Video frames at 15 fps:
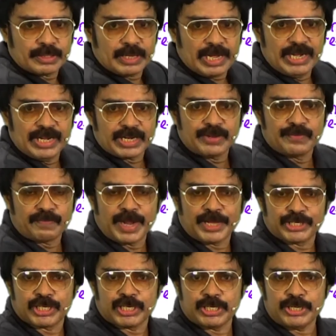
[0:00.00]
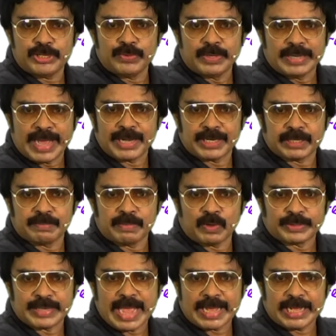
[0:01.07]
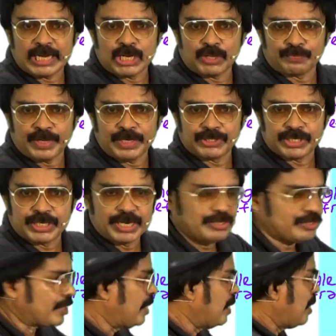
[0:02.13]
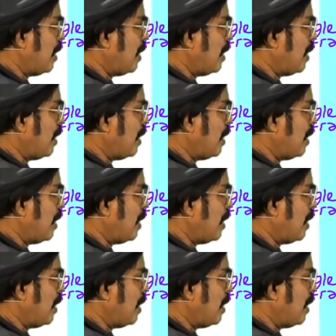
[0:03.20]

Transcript: In reflection you learned about angle of incidence.